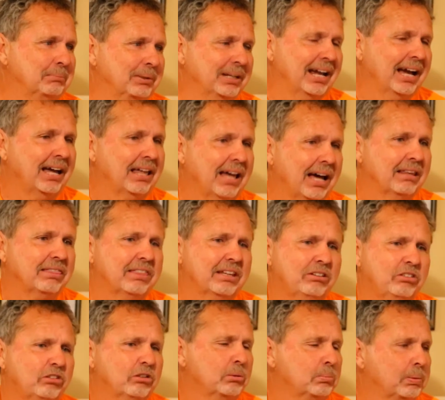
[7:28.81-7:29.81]
But I
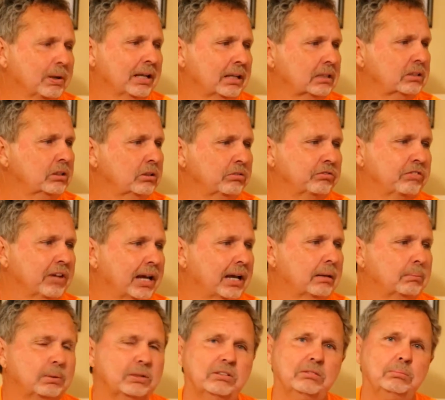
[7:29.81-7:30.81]
think she'll probably do
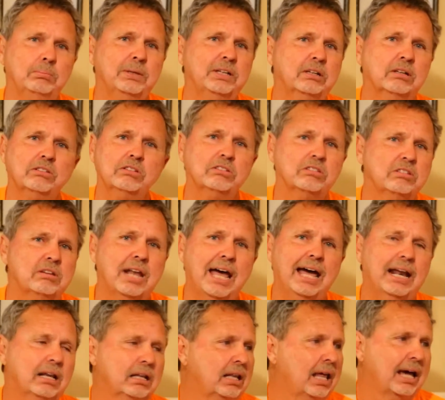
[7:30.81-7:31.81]
fine, but because it's
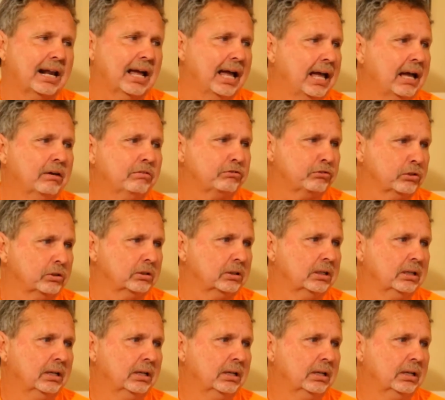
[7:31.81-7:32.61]
not a lot of effort.